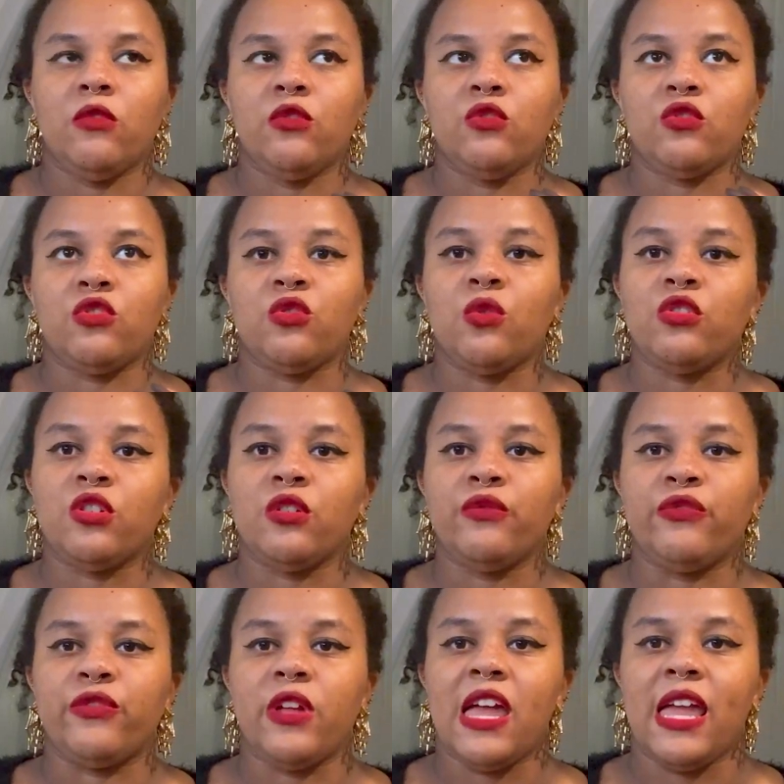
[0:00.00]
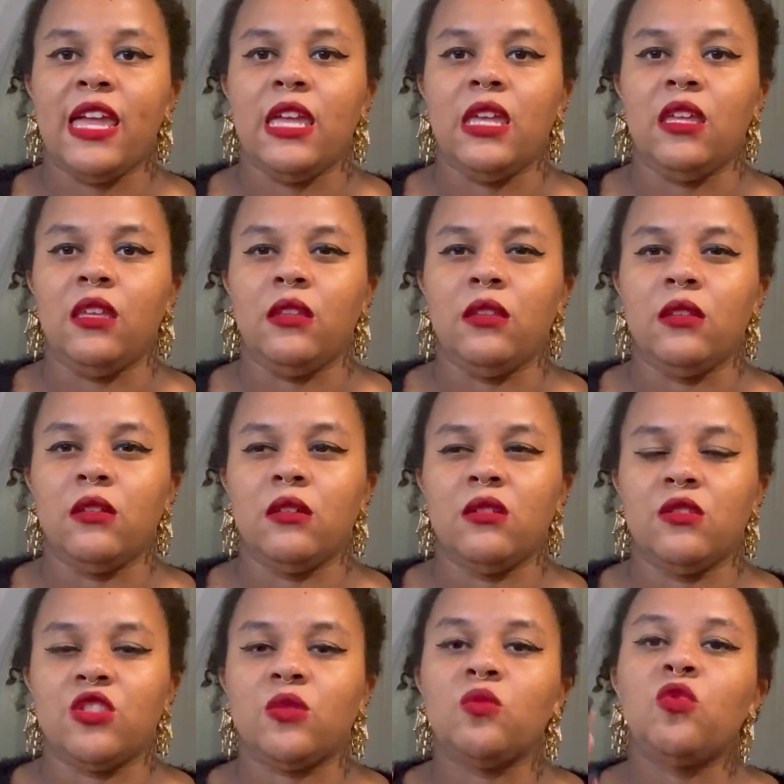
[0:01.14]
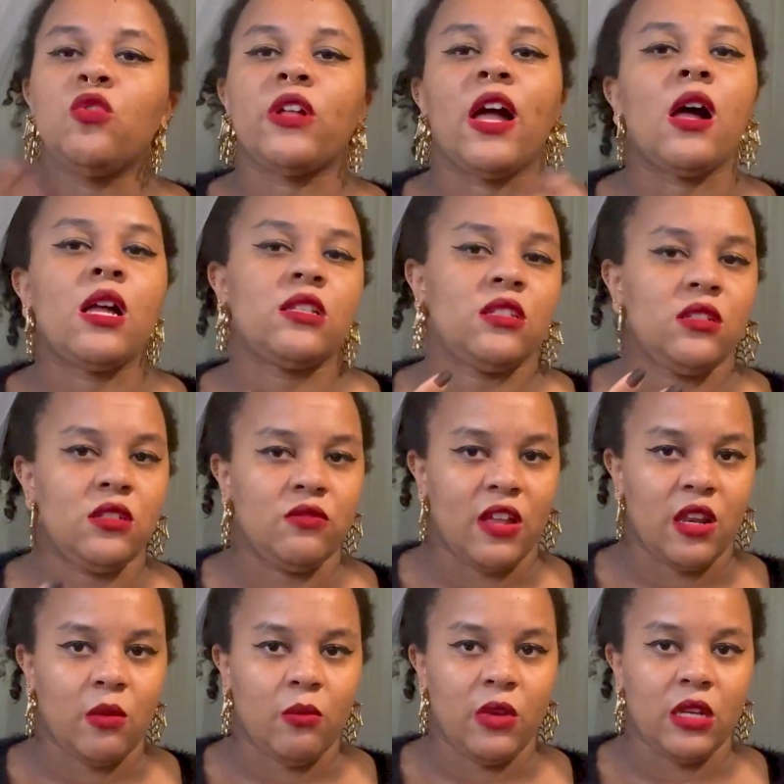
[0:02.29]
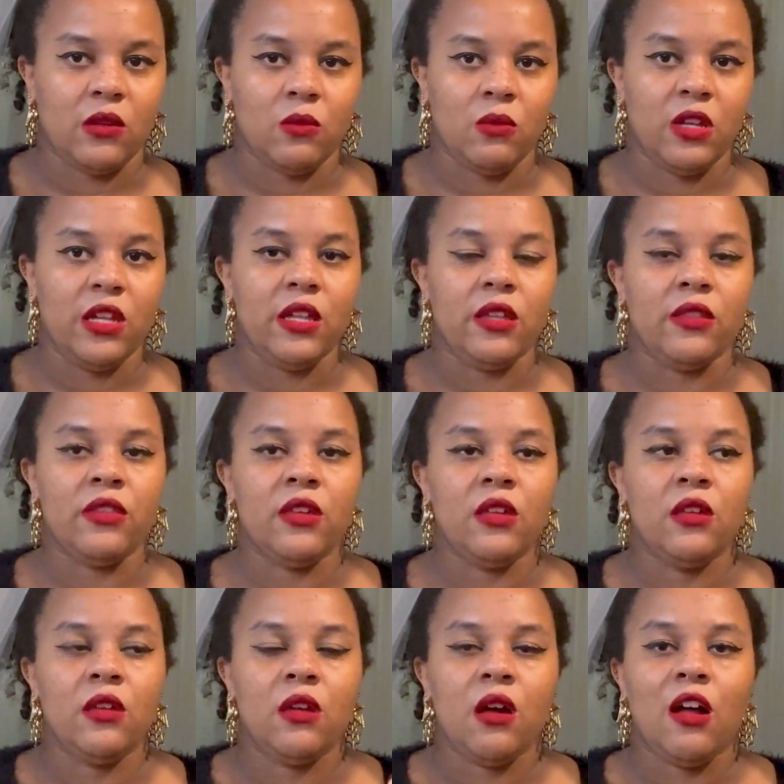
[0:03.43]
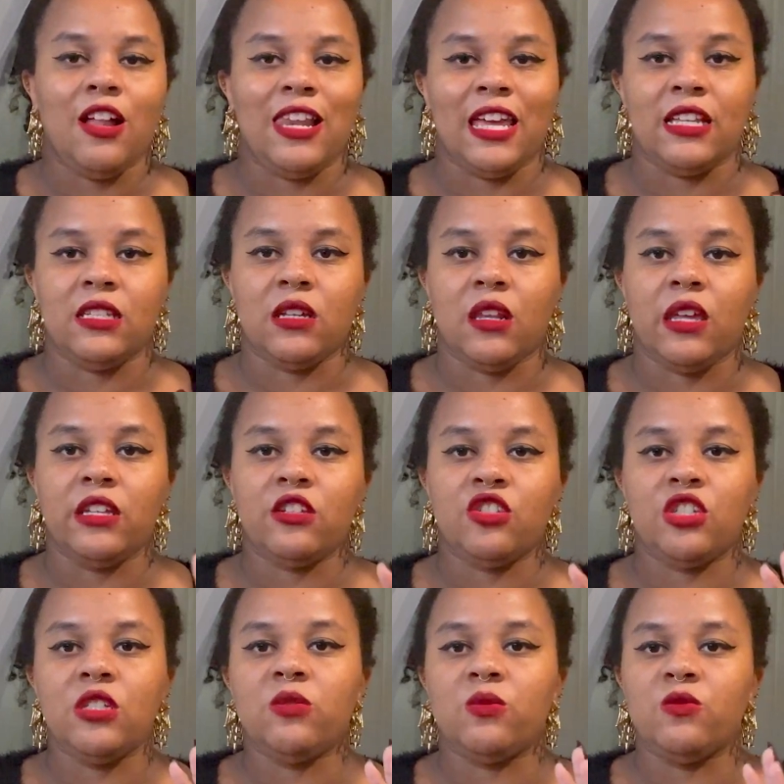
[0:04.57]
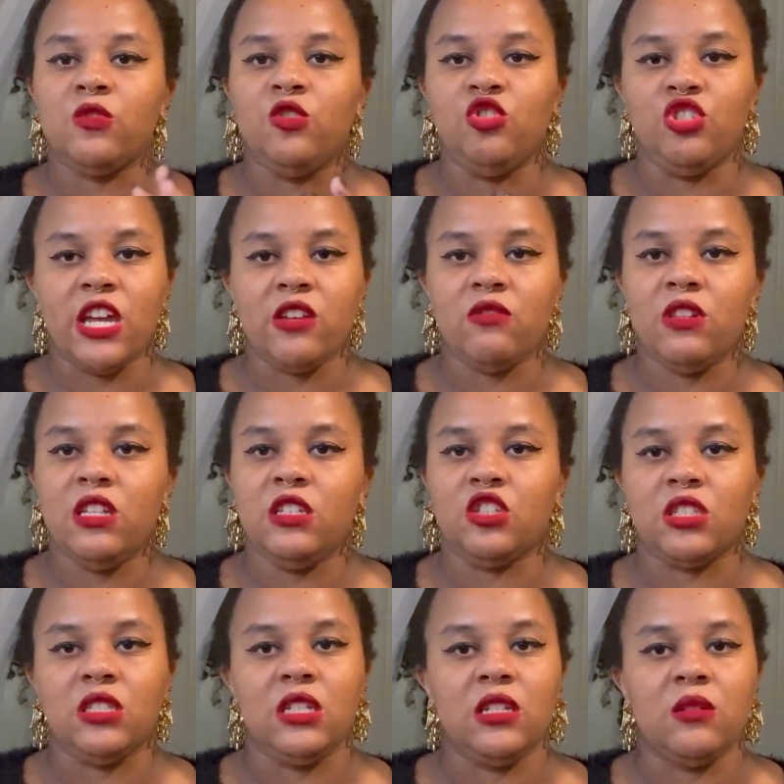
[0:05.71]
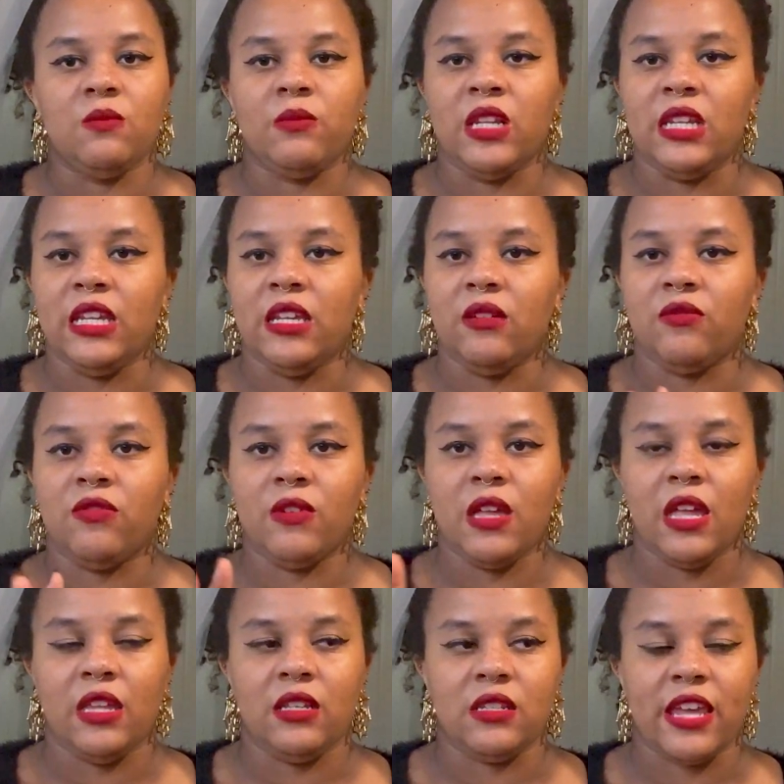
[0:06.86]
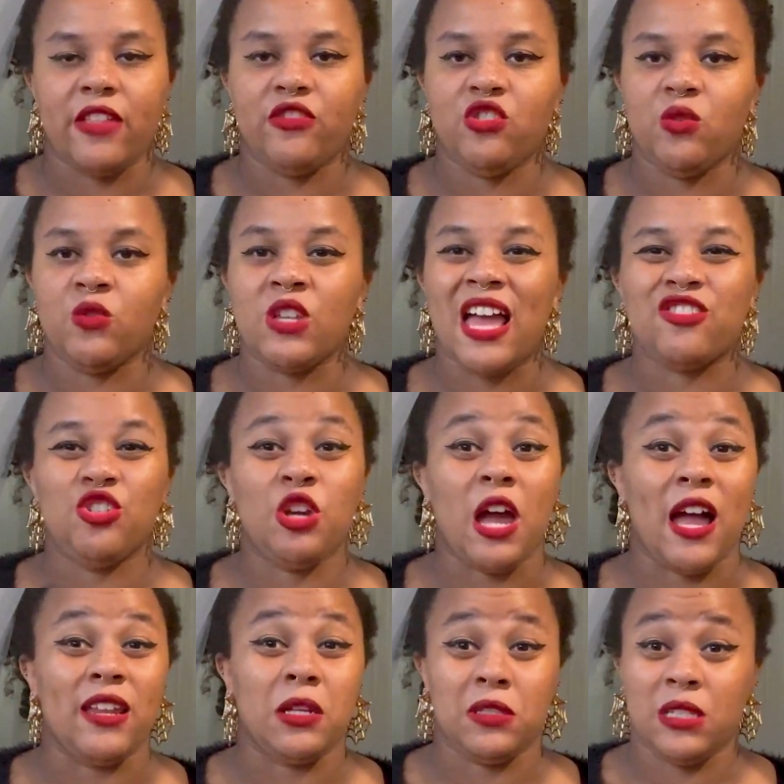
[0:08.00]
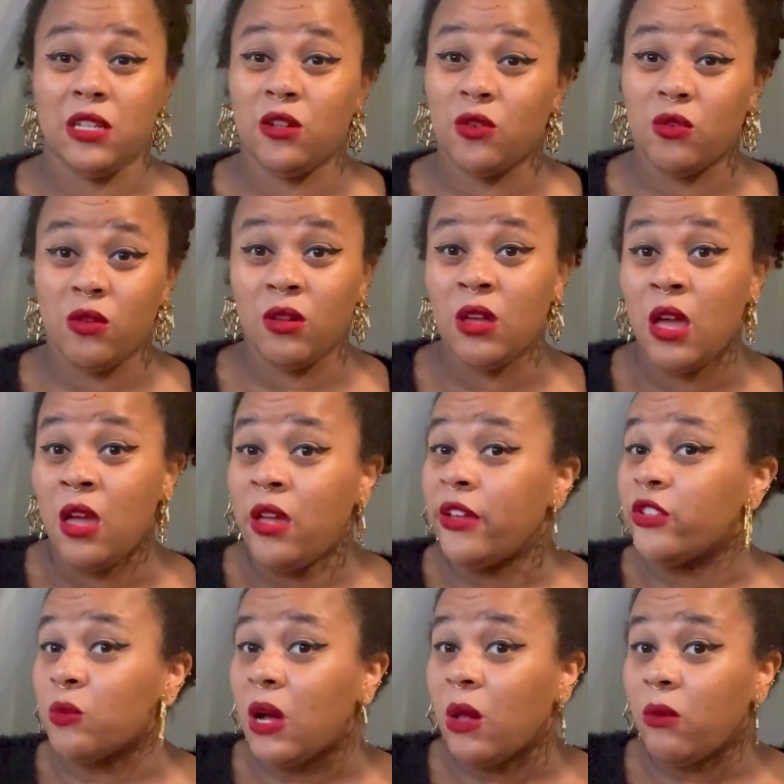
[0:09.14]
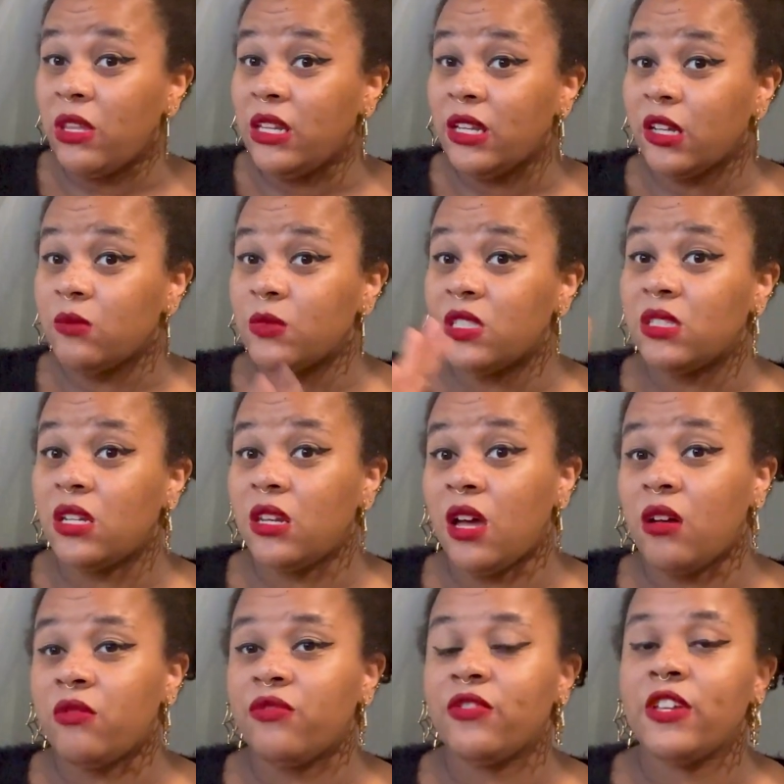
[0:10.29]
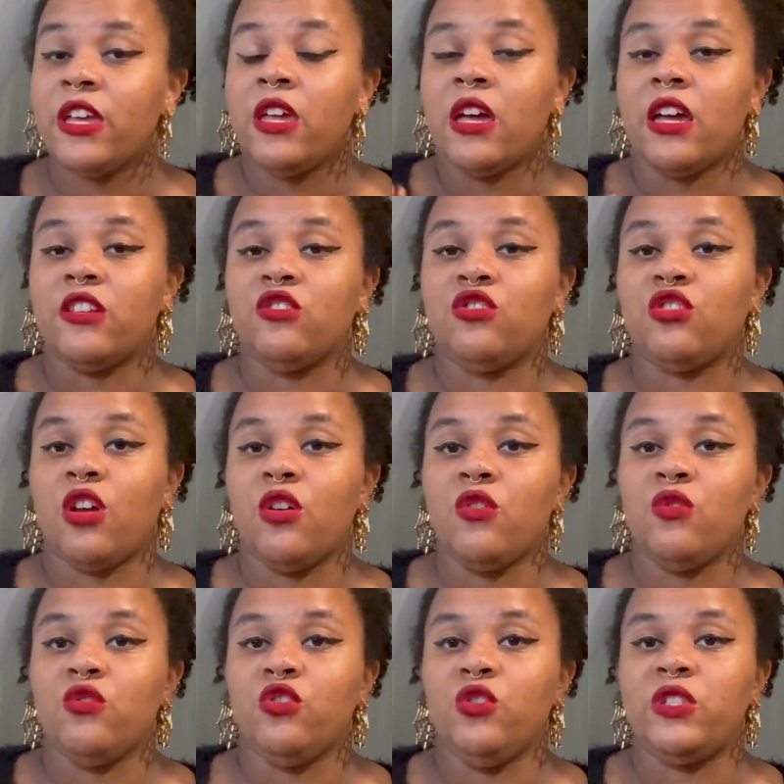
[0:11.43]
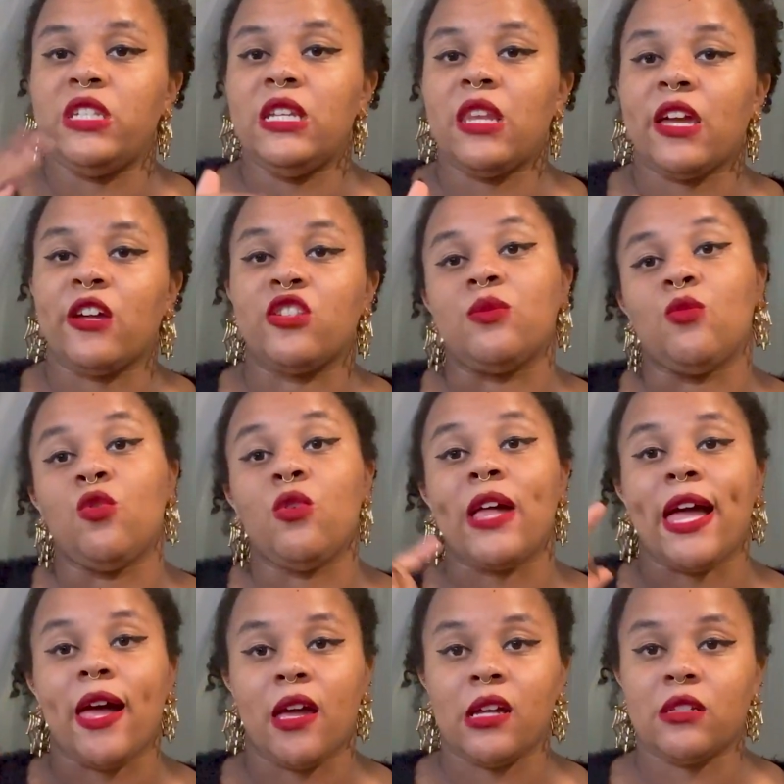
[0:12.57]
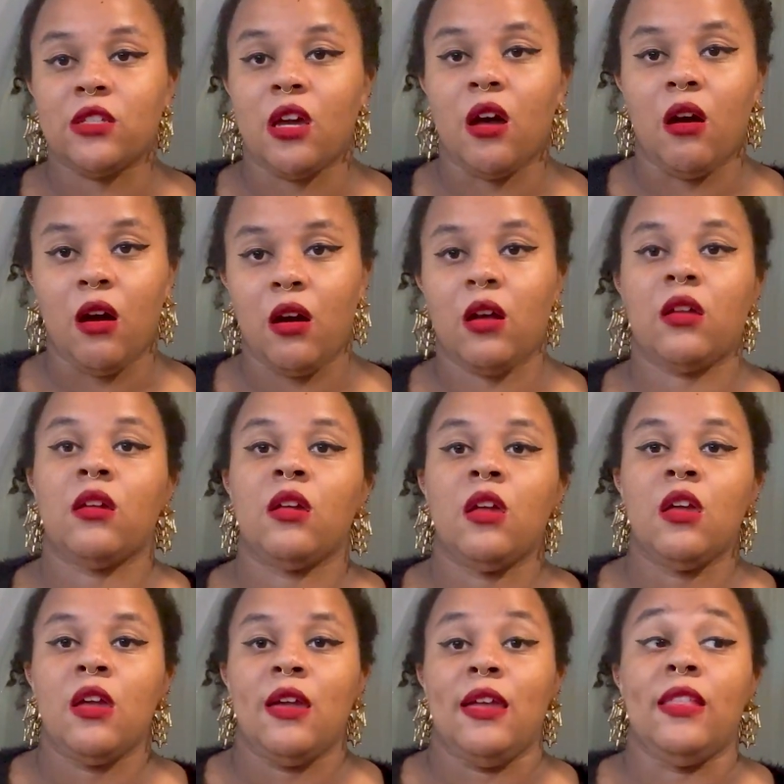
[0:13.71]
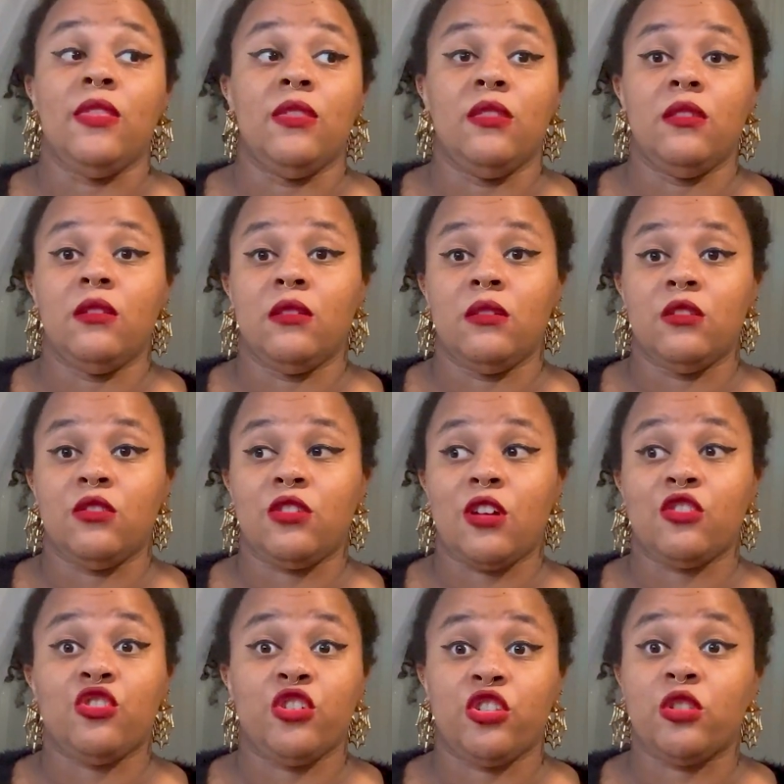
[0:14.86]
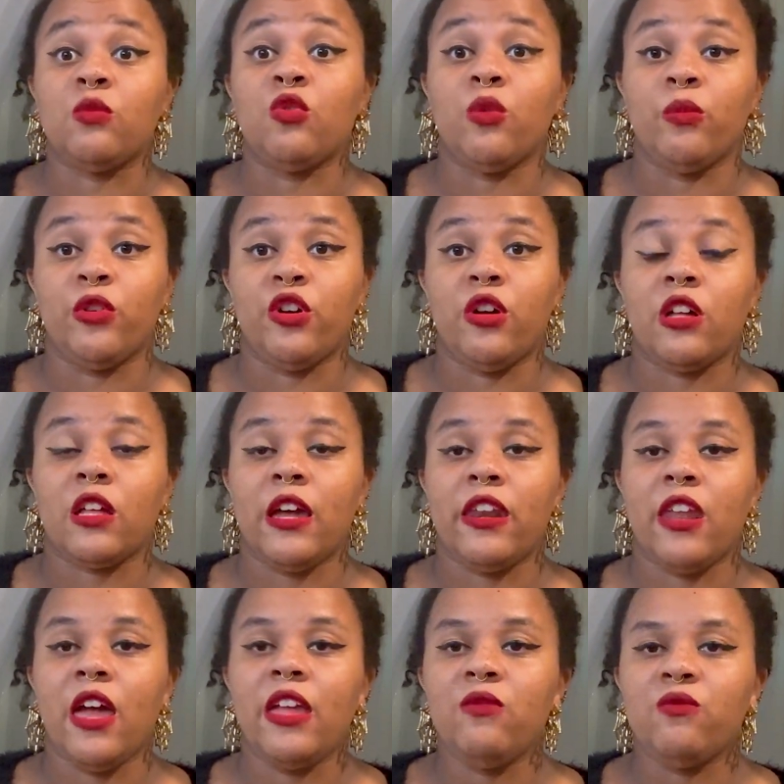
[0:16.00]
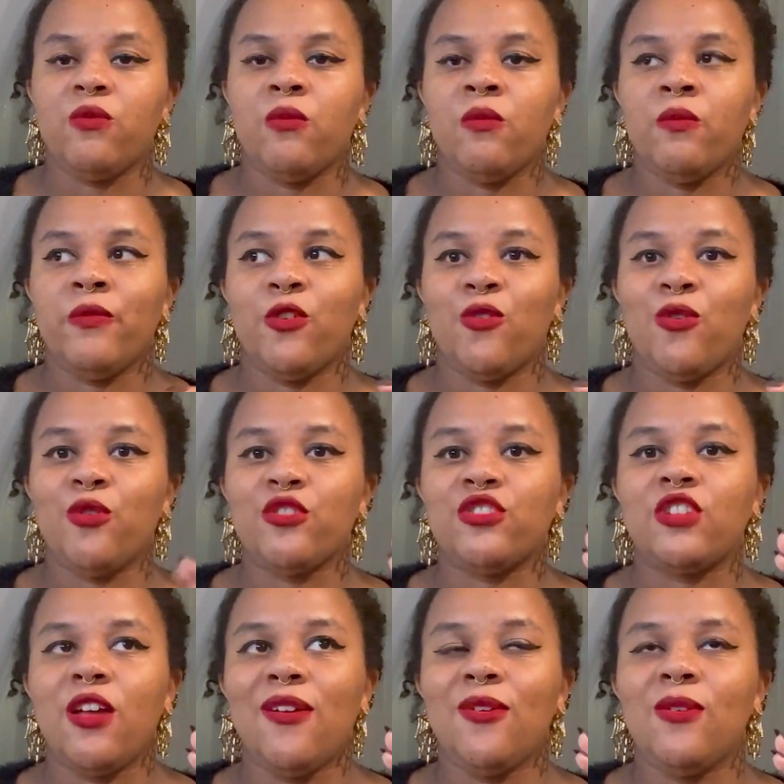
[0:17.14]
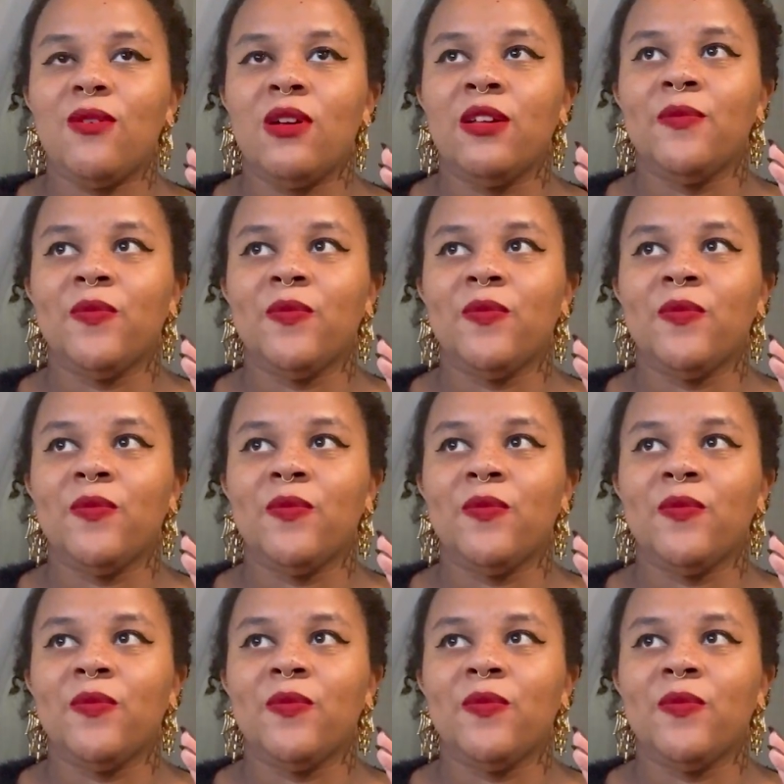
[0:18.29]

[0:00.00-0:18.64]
sort of a small character development with Arletta. Like, she generally just didn't believe in death. She was actually kind of cynical as well when it comes to love. And so you see, like, a small character arc in such a small book. And I also,